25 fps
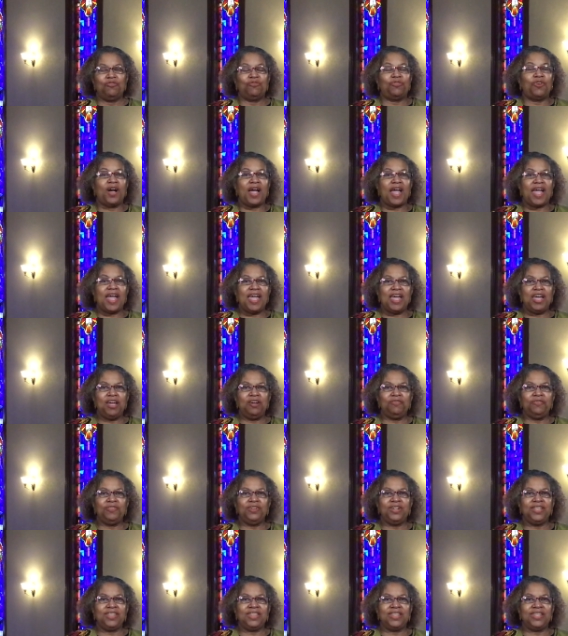For
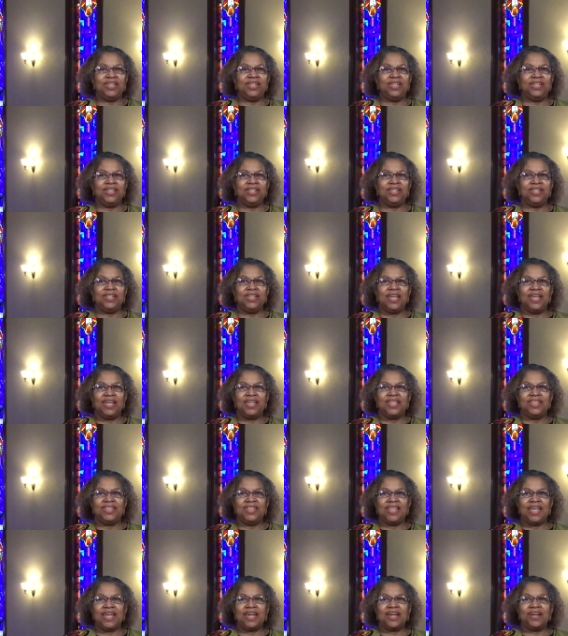everything
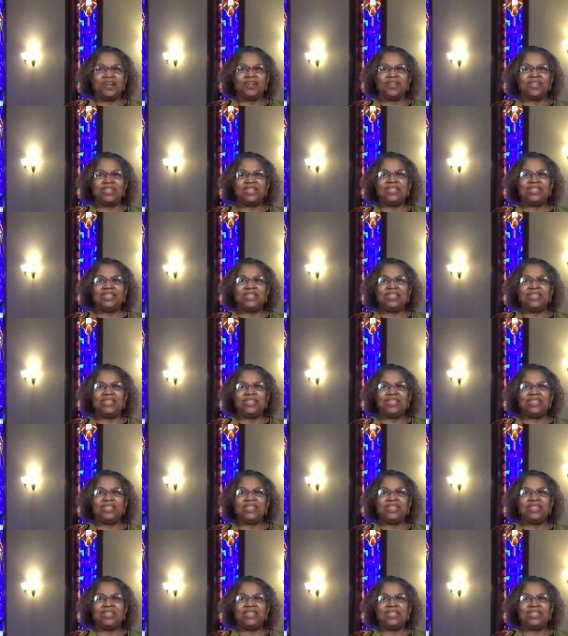there